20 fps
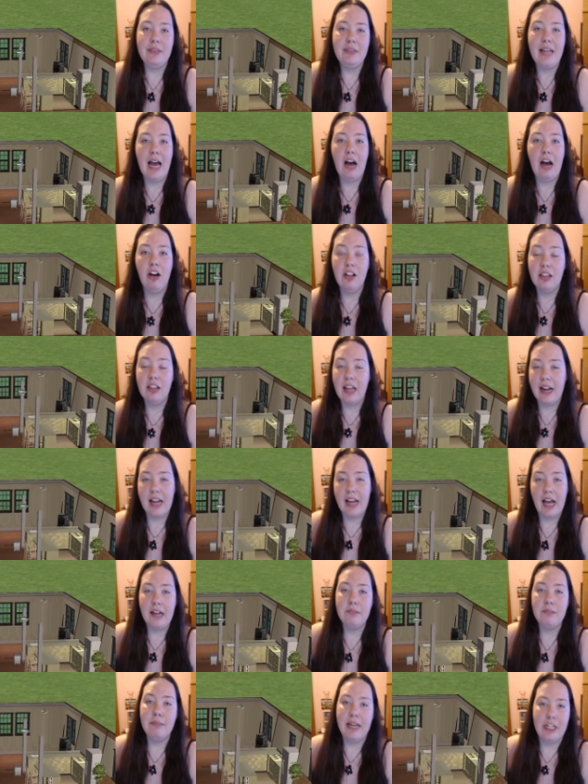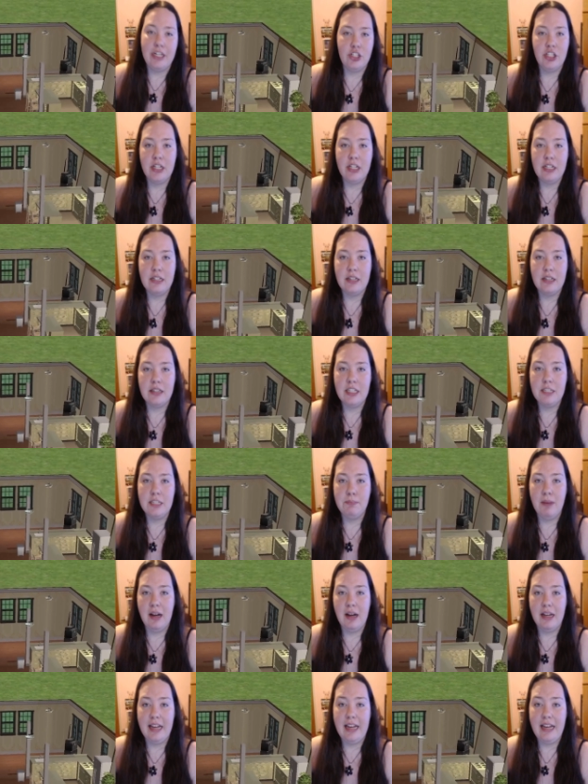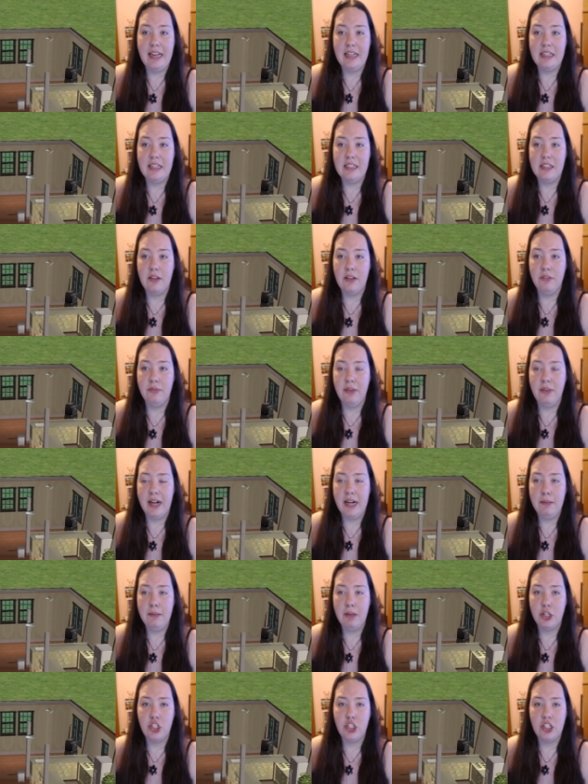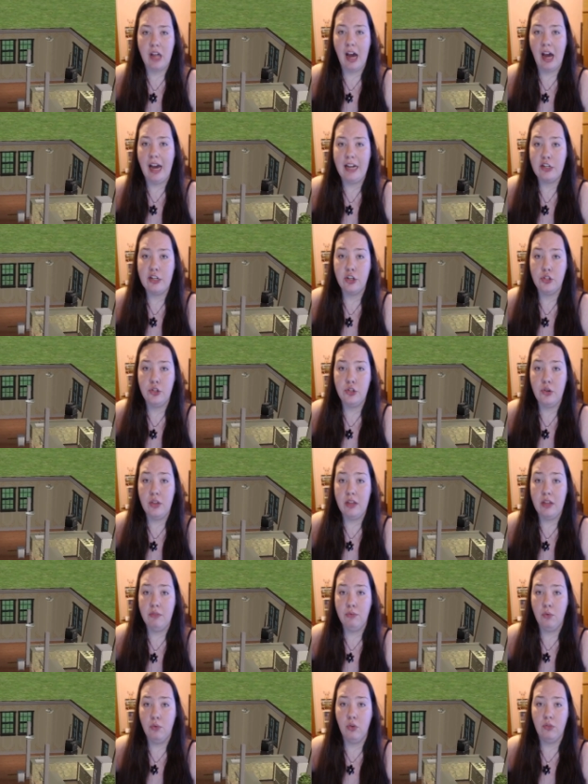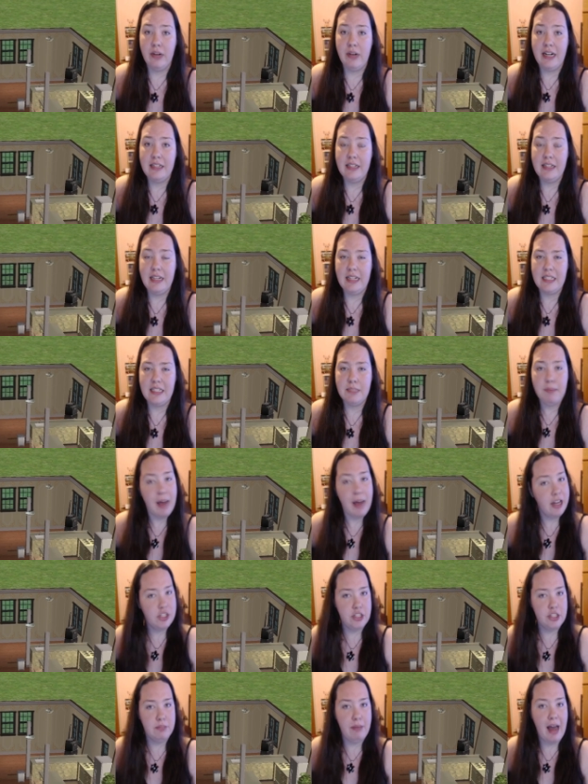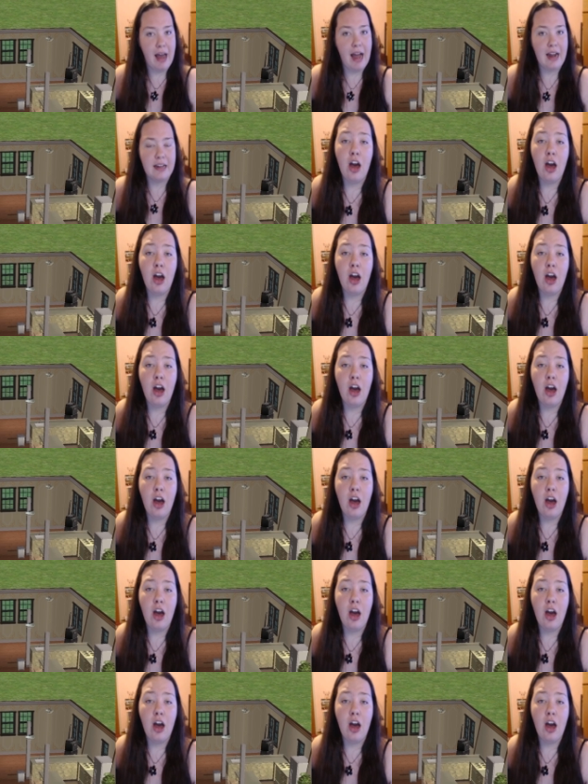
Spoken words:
Now, like I mentioned, this bug is very much tied to the For Rent expansion pack.